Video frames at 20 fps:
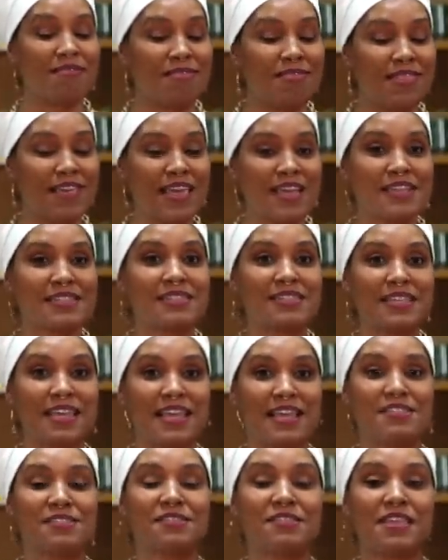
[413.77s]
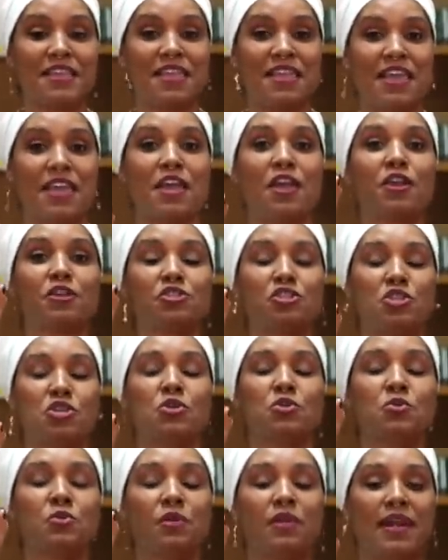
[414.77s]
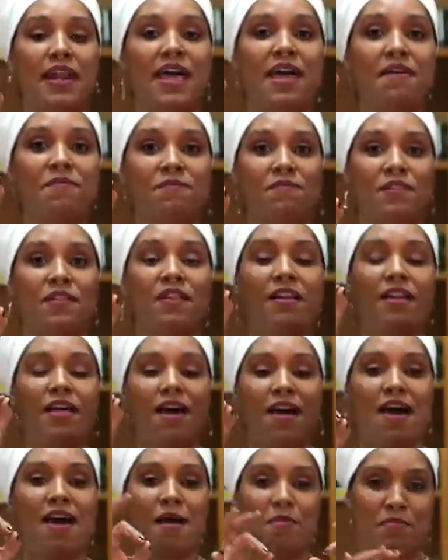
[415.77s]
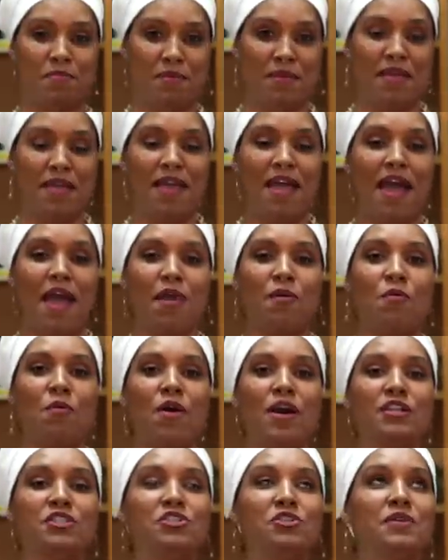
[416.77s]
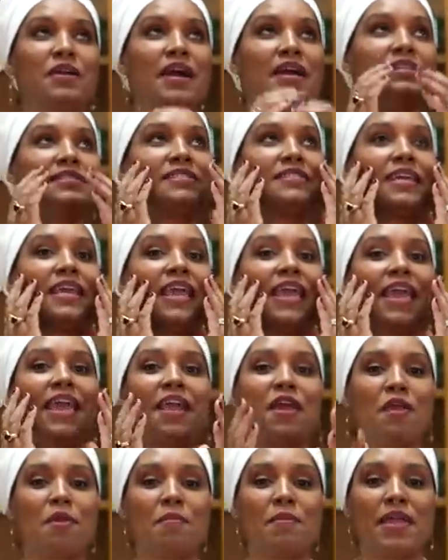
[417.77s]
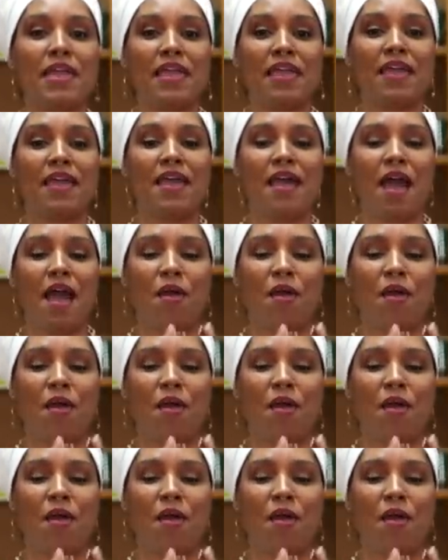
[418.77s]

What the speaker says: This is the year to level up. I want you guys to hear me.